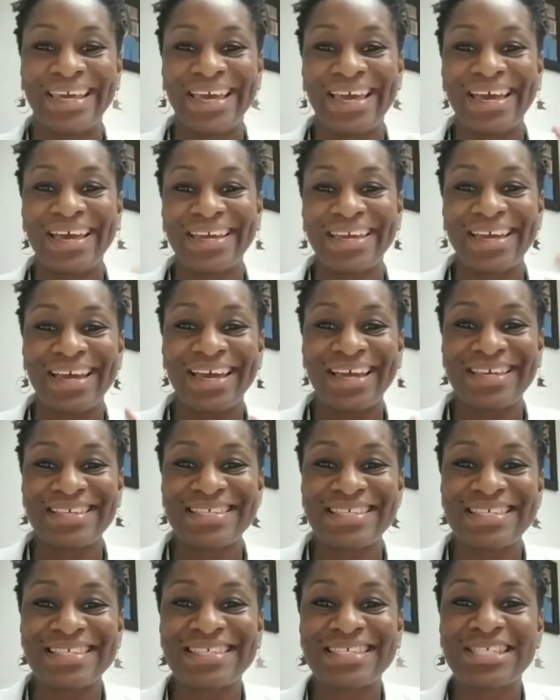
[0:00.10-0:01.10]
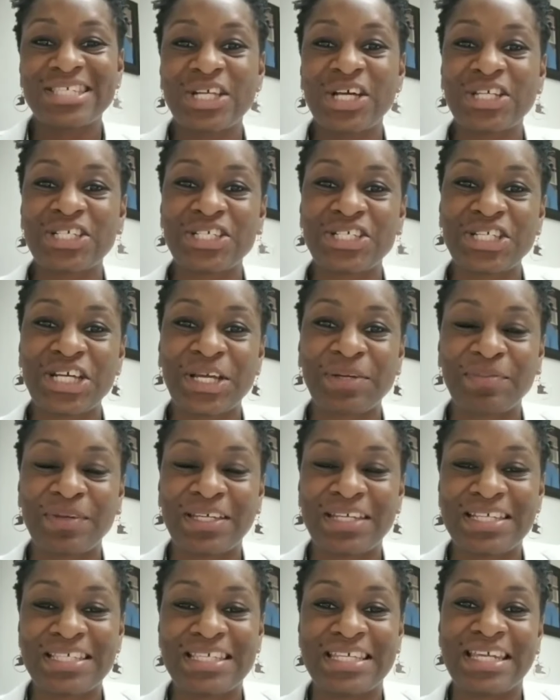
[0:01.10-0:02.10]
Hi guys, this is Dr.
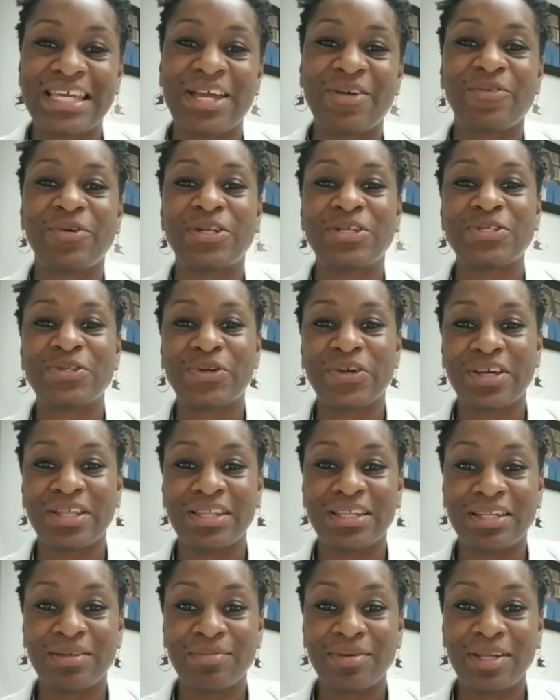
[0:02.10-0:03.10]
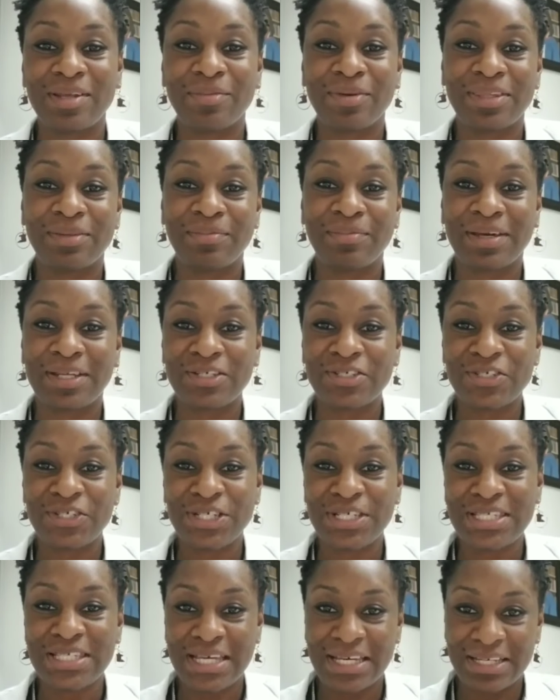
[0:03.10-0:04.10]
Jackman, and today I want to talk a little bit about the
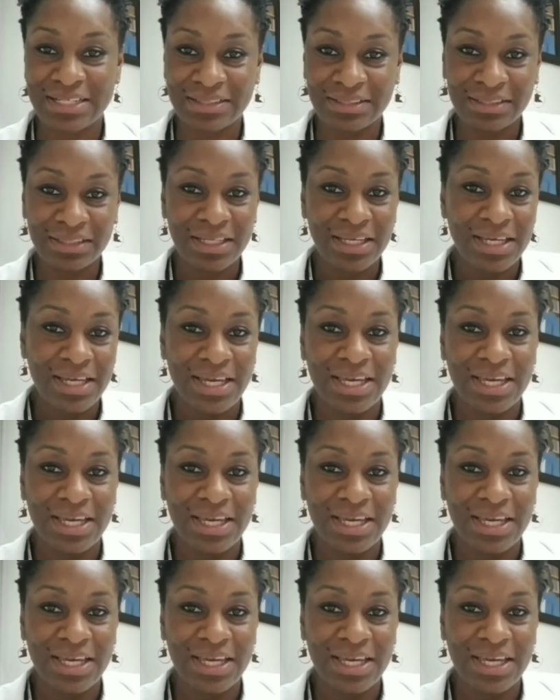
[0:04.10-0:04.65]
menstrual cycle.